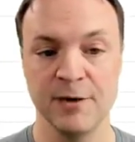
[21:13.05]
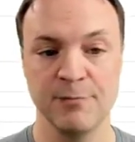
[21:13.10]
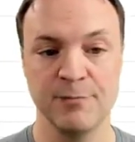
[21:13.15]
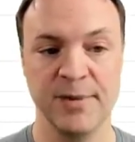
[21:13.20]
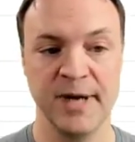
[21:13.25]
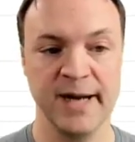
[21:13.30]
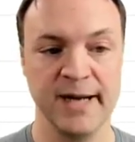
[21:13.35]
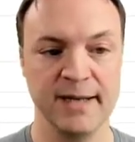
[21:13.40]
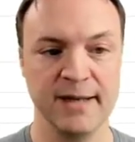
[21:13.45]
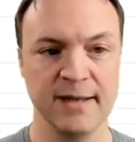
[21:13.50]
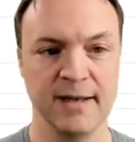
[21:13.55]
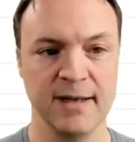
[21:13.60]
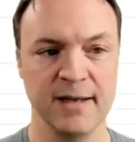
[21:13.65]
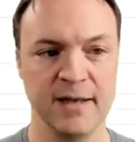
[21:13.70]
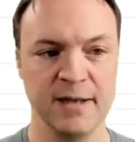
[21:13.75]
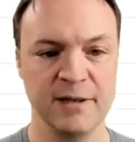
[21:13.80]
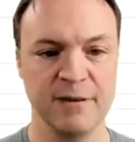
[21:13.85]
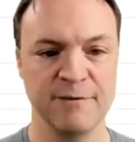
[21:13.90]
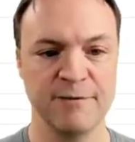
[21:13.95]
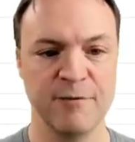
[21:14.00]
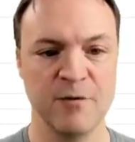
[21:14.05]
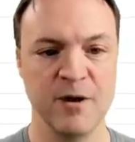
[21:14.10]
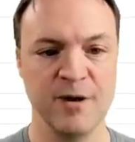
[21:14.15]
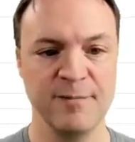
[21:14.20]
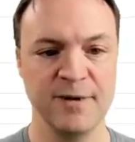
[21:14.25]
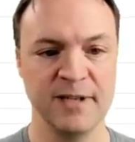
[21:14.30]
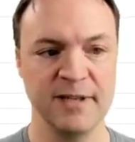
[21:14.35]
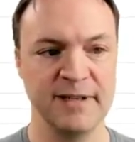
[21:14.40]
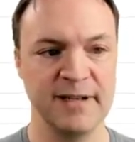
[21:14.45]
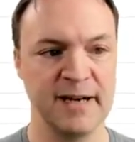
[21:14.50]
But the
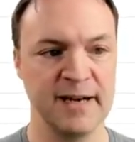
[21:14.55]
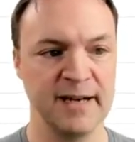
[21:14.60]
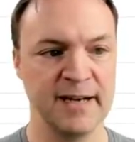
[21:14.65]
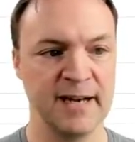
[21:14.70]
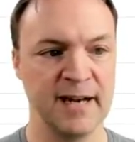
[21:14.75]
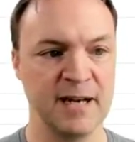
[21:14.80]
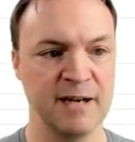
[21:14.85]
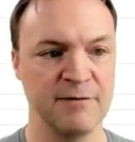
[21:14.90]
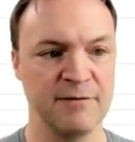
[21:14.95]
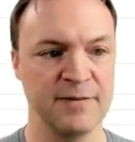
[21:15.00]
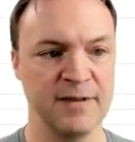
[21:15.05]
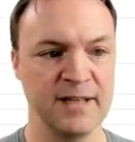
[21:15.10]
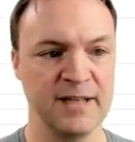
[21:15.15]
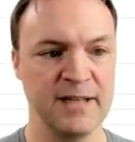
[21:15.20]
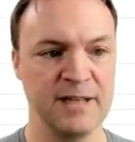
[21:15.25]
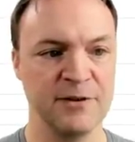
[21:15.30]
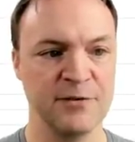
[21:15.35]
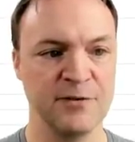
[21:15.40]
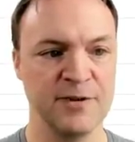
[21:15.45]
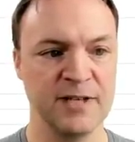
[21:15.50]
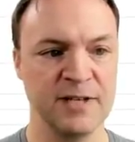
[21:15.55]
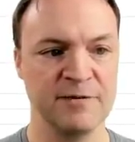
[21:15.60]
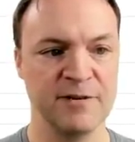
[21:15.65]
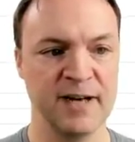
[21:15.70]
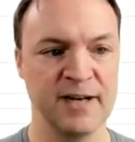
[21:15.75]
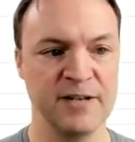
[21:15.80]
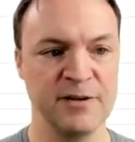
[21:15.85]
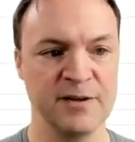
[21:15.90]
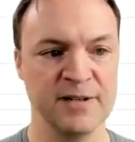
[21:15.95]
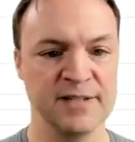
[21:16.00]
formula that I gave, E3
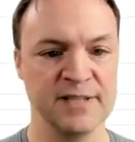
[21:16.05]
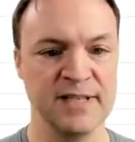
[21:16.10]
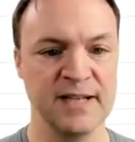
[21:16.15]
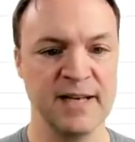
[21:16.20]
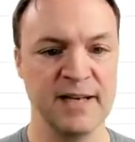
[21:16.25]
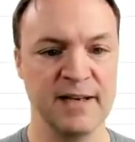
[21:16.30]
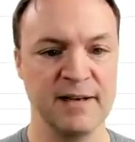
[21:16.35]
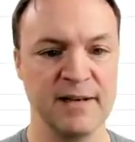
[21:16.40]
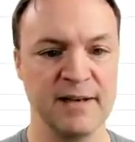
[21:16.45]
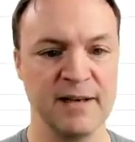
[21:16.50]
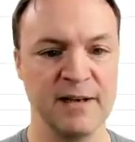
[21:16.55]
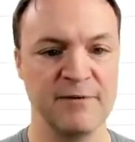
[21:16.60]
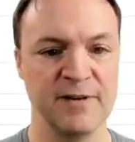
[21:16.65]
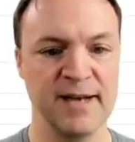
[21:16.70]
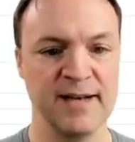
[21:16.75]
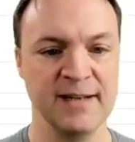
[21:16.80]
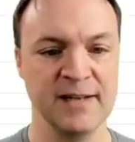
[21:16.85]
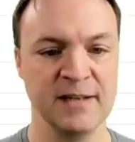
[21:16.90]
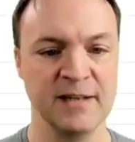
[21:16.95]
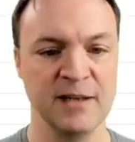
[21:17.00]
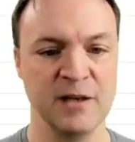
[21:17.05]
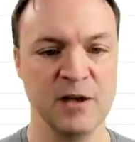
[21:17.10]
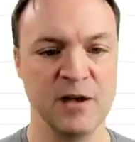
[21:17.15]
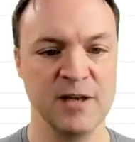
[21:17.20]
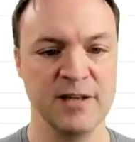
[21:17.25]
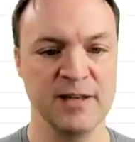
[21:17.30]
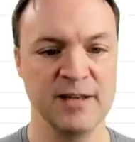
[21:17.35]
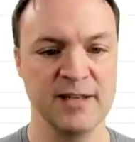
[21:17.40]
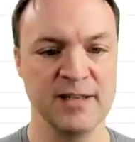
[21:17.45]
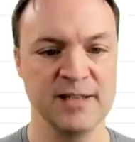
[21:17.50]
divide, you can see if I click
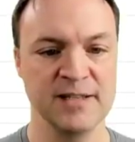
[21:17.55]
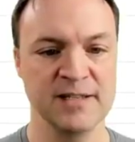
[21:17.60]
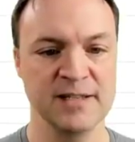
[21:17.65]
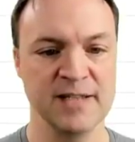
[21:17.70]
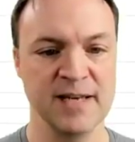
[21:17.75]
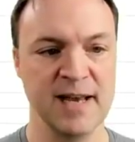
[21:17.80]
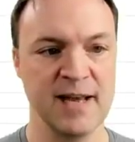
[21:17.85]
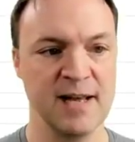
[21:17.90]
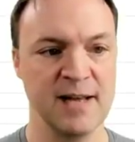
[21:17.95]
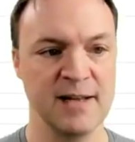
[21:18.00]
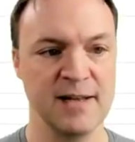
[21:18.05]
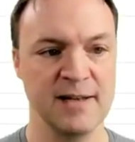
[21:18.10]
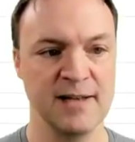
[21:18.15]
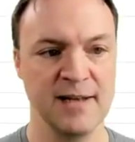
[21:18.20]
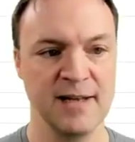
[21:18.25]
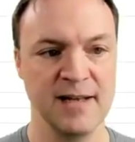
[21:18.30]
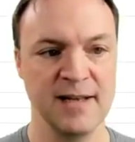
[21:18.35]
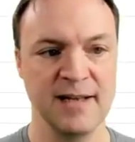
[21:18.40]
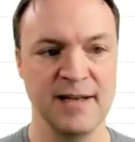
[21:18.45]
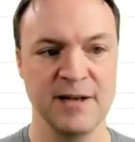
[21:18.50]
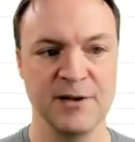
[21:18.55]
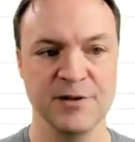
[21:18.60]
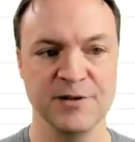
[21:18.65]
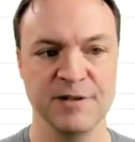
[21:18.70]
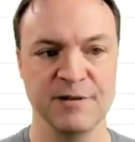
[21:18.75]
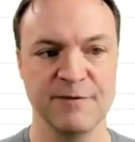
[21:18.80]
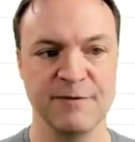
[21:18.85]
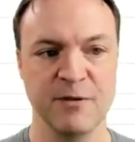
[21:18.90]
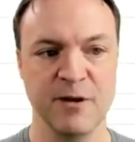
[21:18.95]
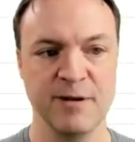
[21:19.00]
on this cell, here's
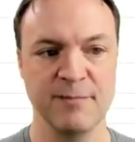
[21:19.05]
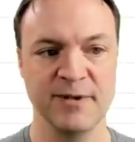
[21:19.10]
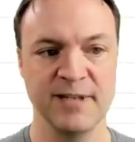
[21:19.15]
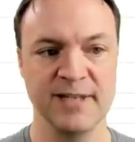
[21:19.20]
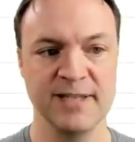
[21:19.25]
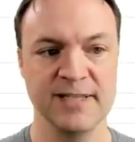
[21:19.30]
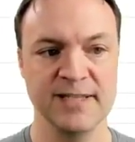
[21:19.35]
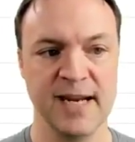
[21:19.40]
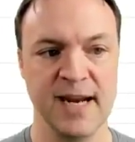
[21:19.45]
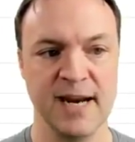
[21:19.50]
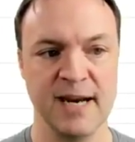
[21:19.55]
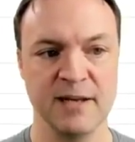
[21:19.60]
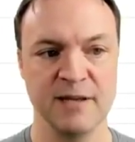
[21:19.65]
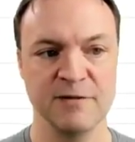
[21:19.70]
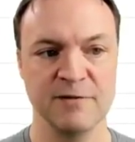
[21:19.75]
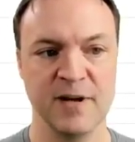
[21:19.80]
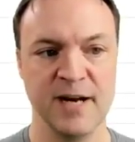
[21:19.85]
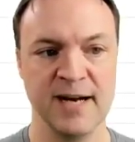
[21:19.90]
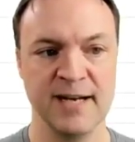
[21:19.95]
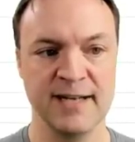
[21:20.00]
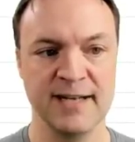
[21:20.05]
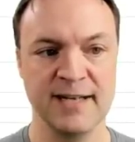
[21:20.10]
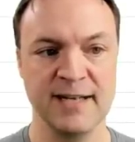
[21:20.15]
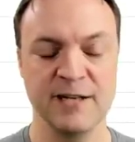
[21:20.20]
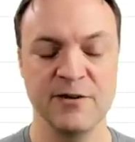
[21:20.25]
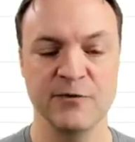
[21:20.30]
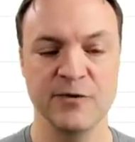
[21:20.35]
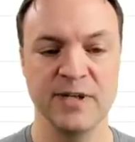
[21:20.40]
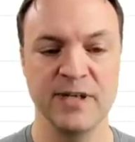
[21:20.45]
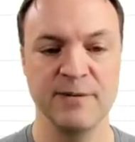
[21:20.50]
the formula. It's saying divide
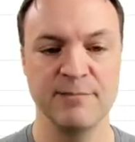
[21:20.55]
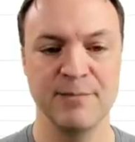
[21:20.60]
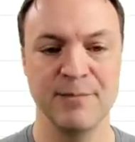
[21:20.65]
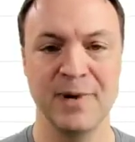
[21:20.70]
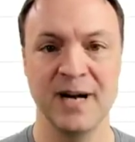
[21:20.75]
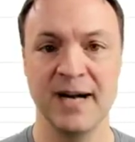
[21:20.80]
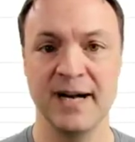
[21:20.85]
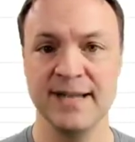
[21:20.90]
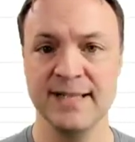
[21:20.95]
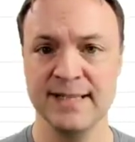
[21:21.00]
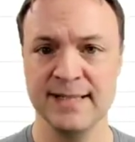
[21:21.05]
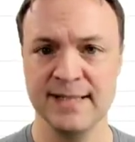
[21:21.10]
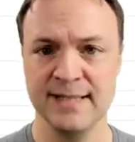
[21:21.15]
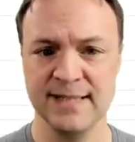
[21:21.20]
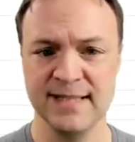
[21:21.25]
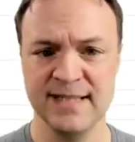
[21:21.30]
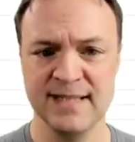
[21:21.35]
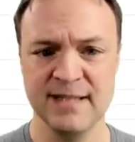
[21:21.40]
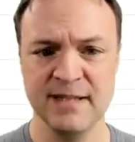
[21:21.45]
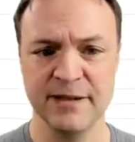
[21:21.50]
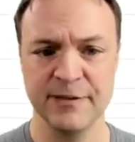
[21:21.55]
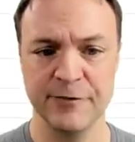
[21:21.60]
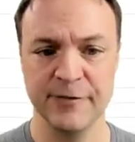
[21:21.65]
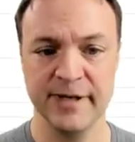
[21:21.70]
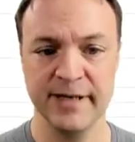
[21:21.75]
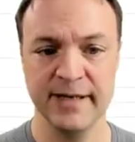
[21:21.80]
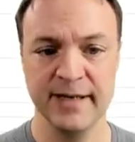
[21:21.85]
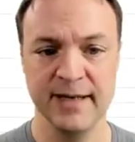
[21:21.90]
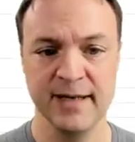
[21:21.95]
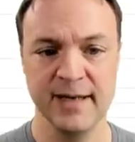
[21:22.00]
E3 by
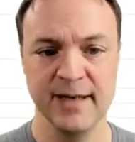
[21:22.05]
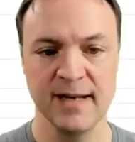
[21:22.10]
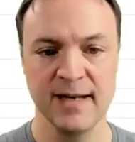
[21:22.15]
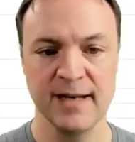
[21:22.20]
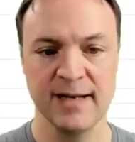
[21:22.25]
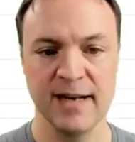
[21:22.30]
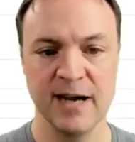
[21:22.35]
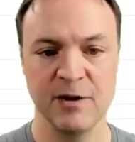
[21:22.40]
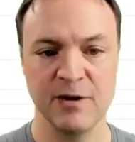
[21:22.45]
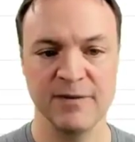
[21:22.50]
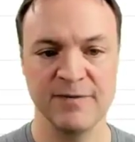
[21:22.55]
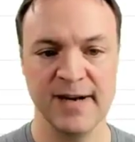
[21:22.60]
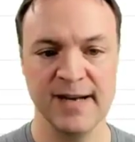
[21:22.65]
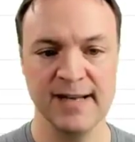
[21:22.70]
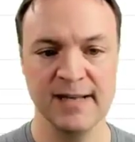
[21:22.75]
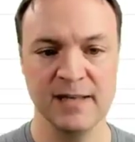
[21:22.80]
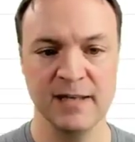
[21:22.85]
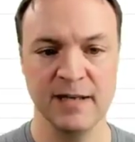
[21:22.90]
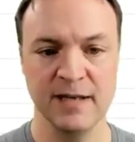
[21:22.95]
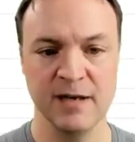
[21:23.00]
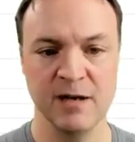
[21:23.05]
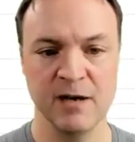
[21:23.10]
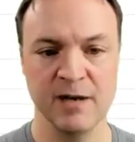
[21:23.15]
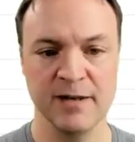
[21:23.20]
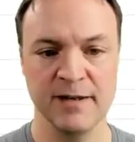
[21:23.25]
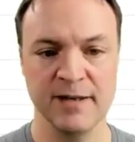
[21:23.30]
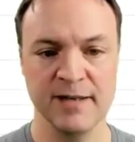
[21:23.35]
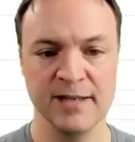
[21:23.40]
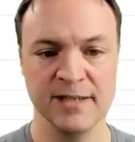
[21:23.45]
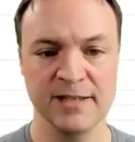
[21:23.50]
D3. Now, if I click
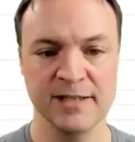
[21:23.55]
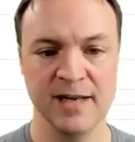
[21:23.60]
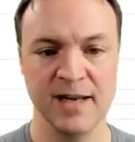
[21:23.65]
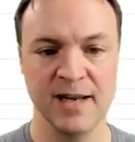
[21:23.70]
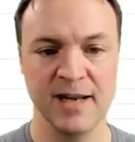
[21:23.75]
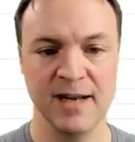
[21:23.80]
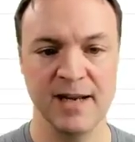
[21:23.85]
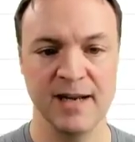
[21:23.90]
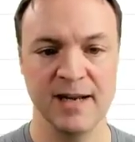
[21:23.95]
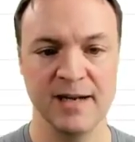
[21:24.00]
on this,